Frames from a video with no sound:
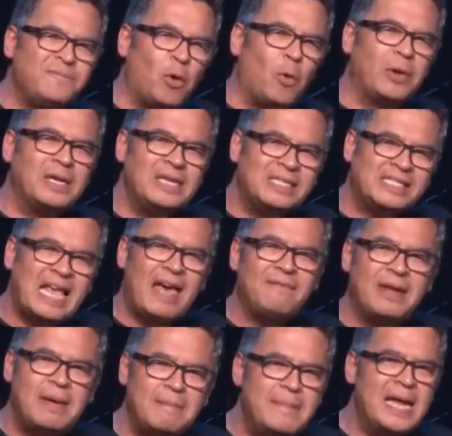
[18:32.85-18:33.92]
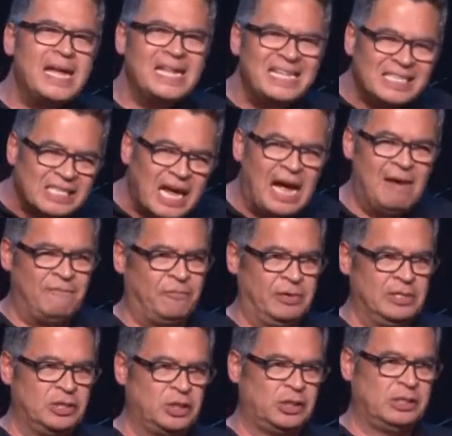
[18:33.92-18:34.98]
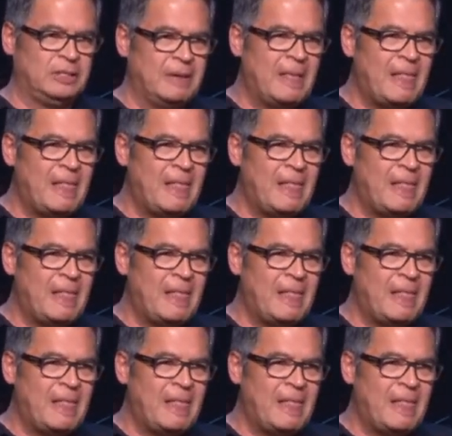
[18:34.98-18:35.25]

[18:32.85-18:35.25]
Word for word: 47 men's conference.